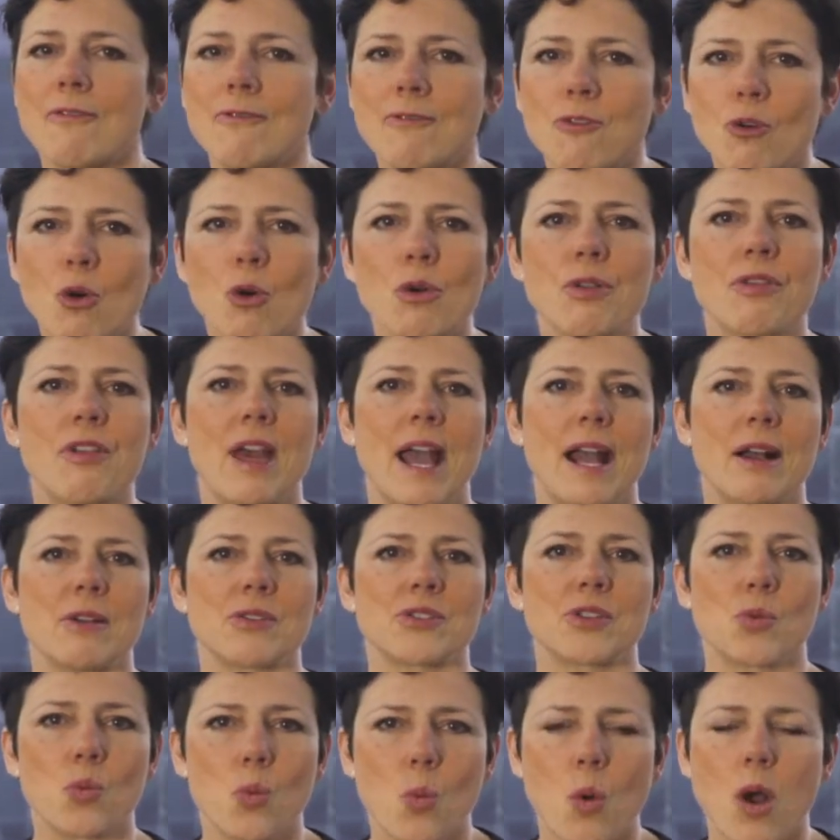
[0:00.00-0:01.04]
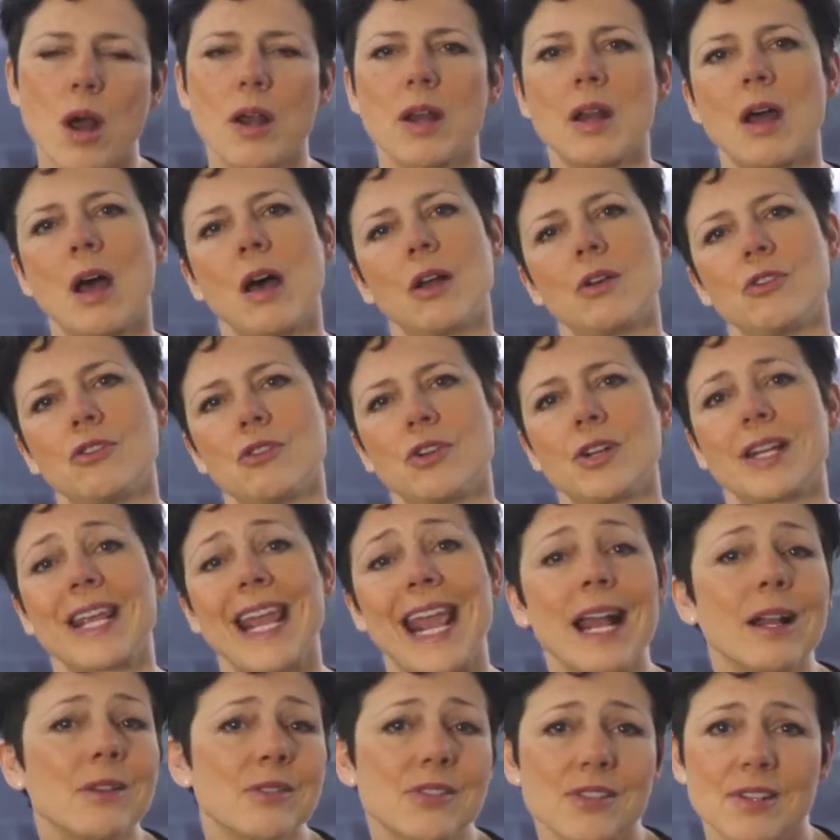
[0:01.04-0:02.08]
4,100
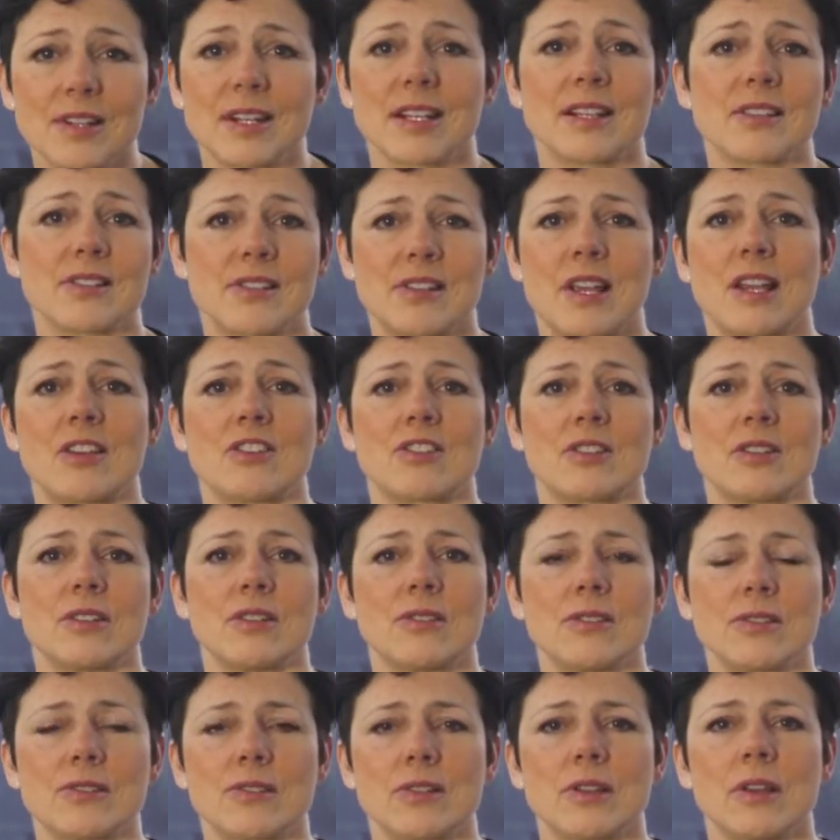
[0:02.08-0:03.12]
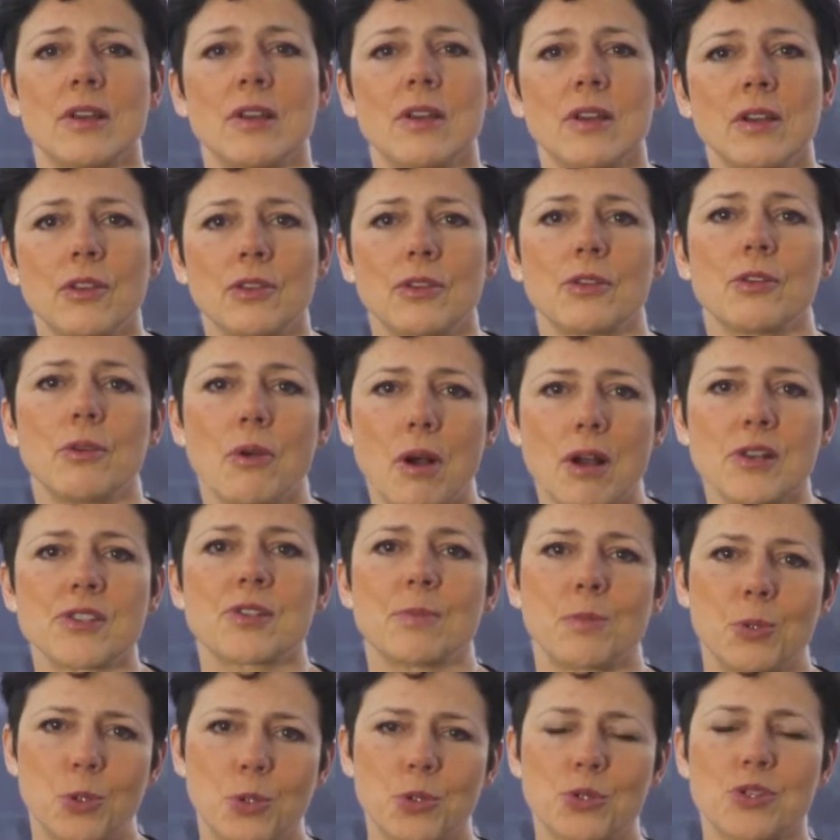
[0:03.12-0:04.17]
counselling sessions through our
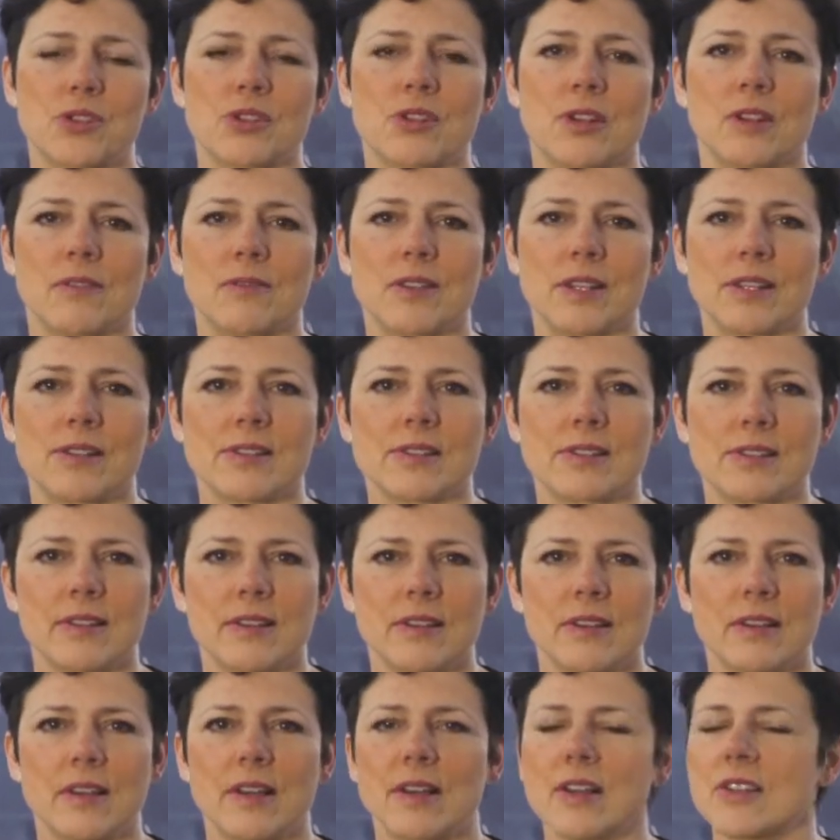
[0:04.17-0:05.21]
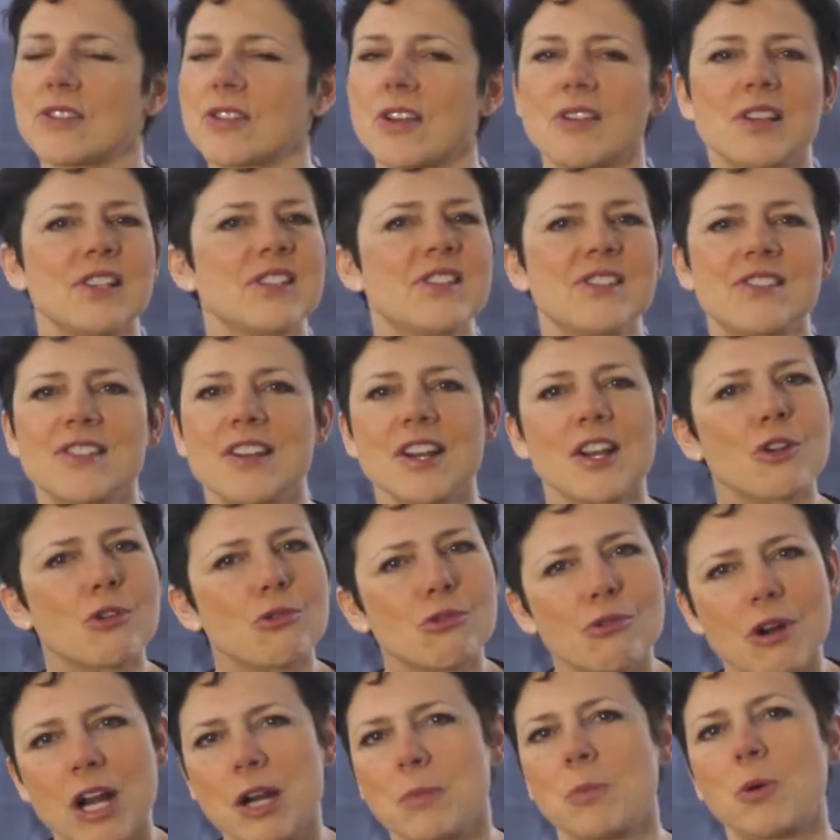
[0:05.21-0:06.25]
support service. So this is an
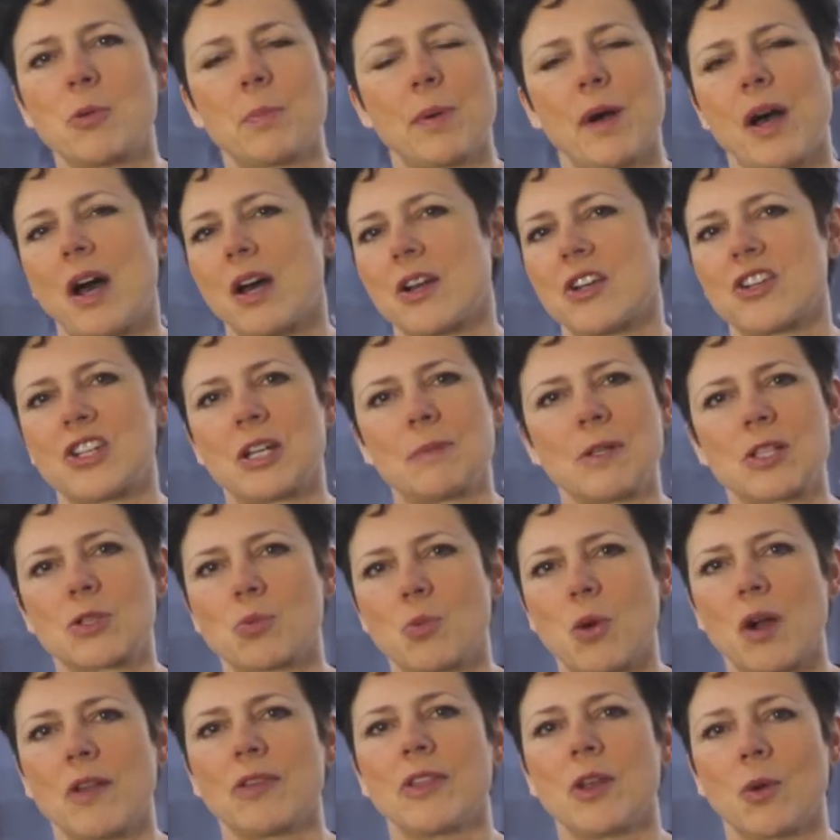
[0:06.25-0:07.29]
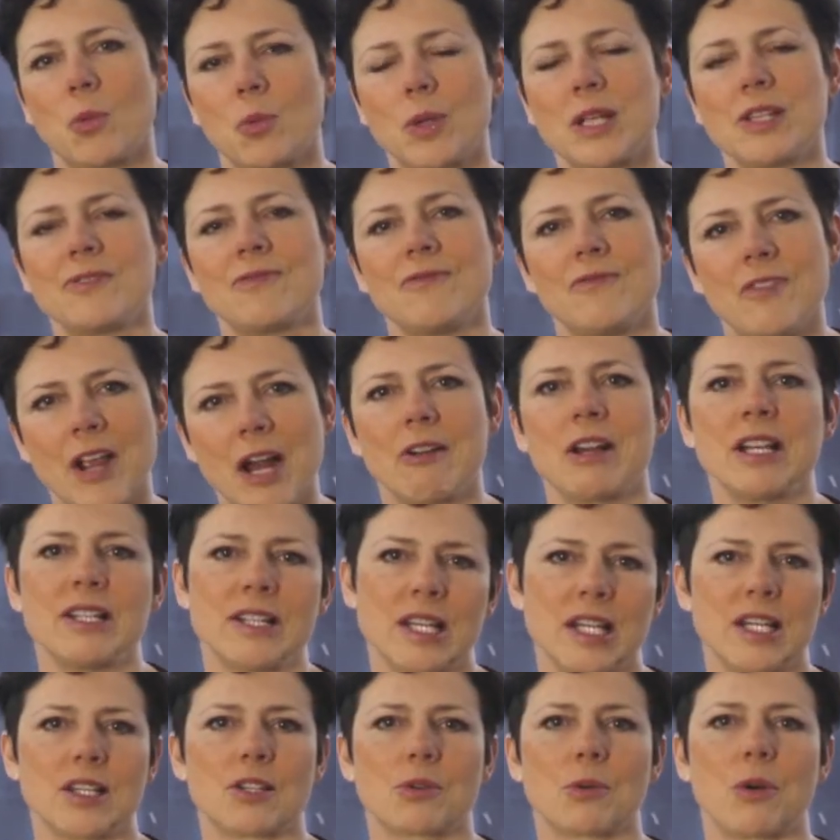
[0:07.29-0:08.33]
incredible partnership. It's one that is very
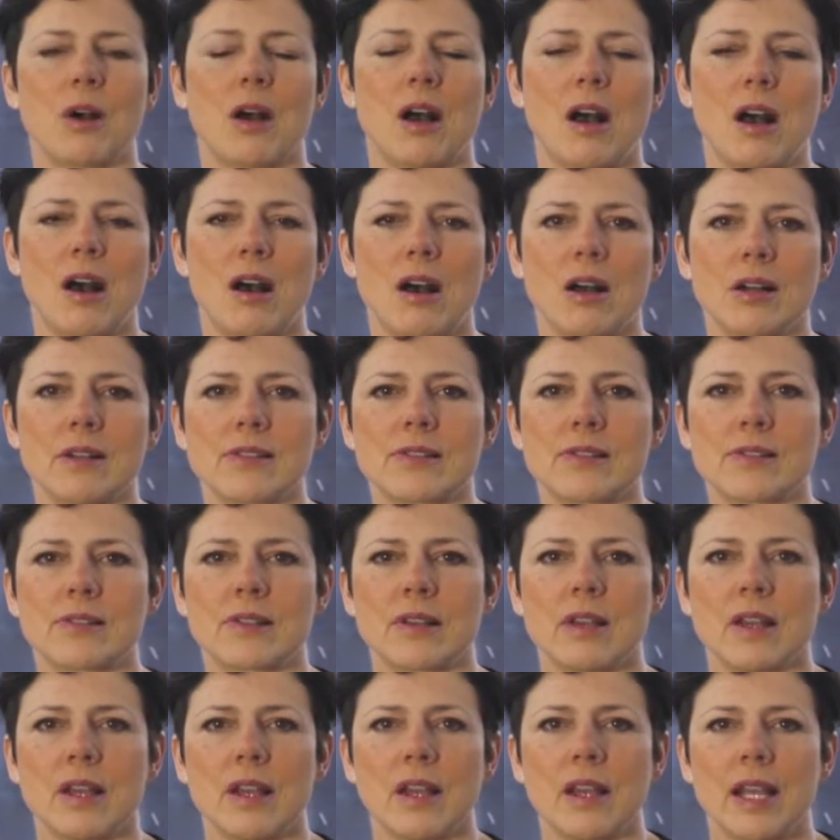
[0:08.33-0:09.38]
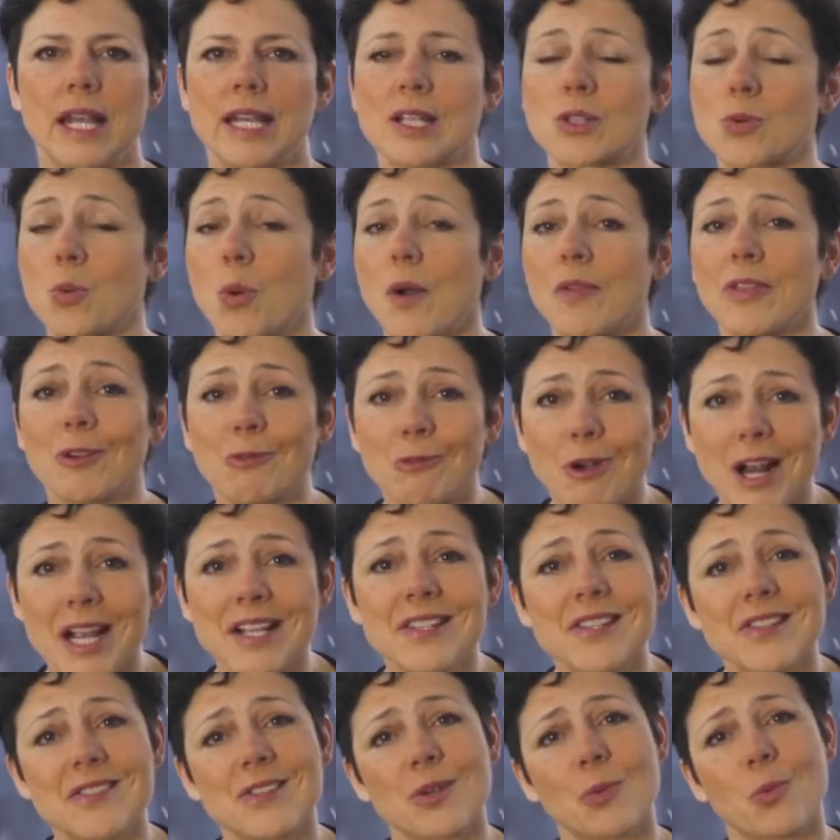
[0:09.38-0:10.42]
dear to our hearts. It's one that
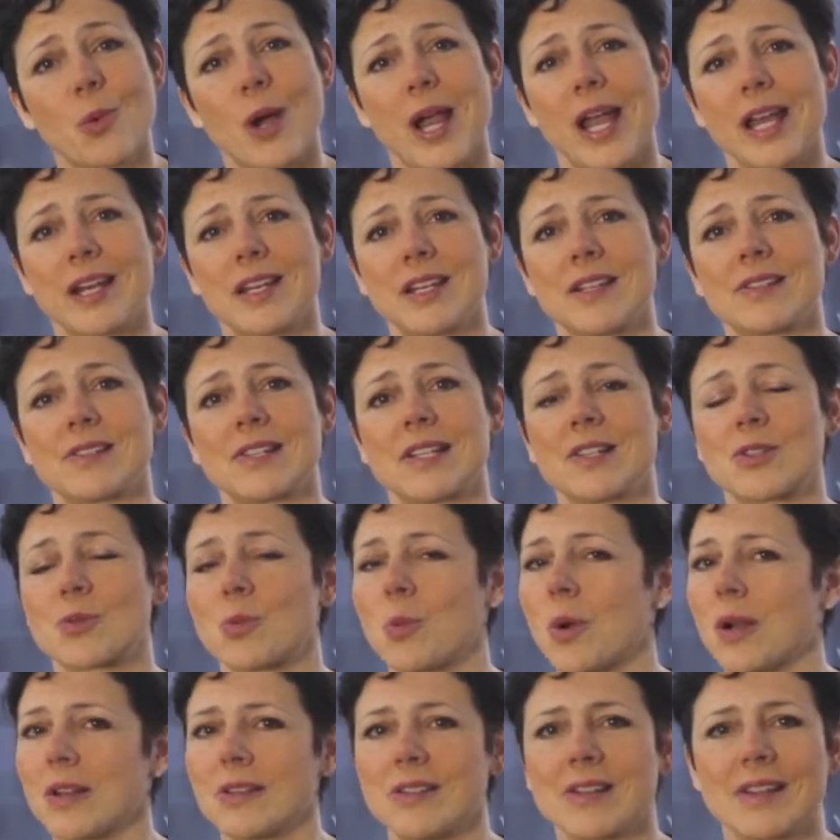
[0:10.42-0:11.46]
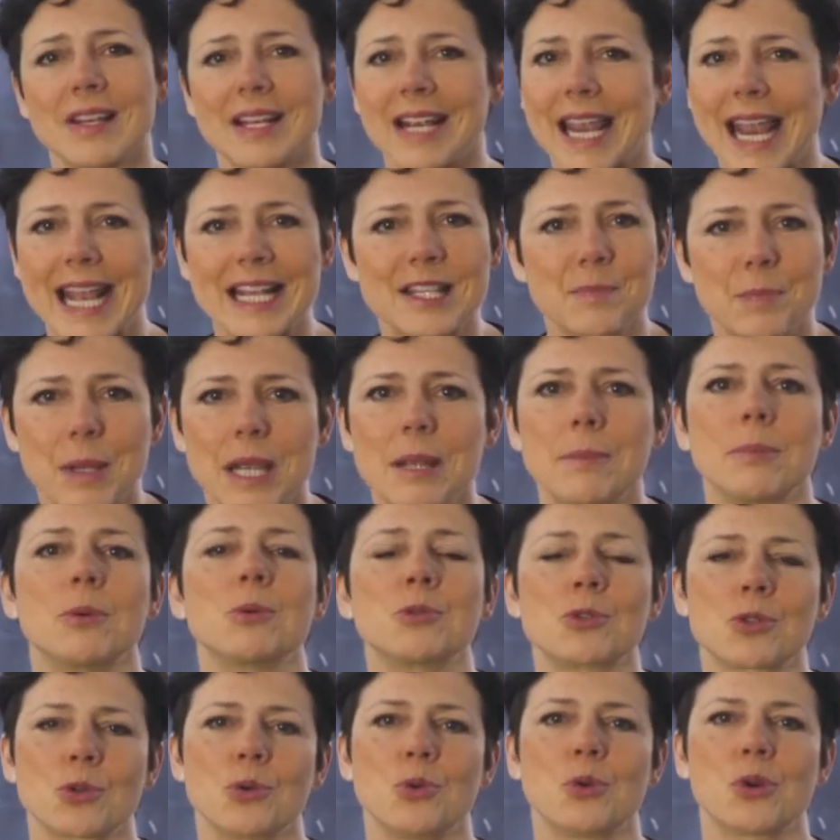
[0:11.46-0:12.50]
raises awareness. It's one that gets
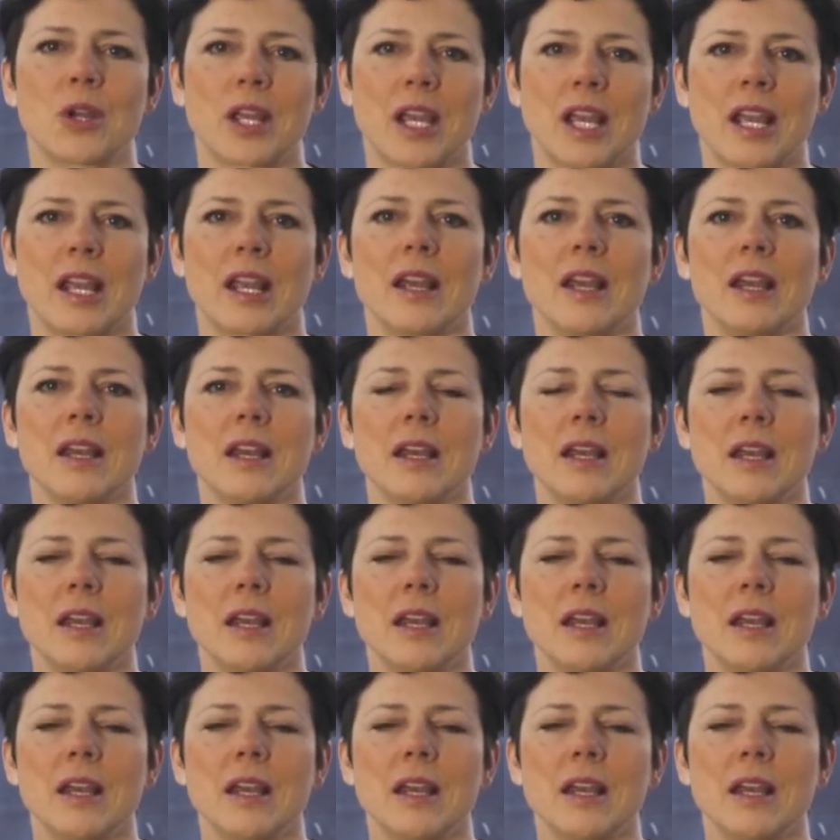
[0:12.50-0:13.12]
people talking.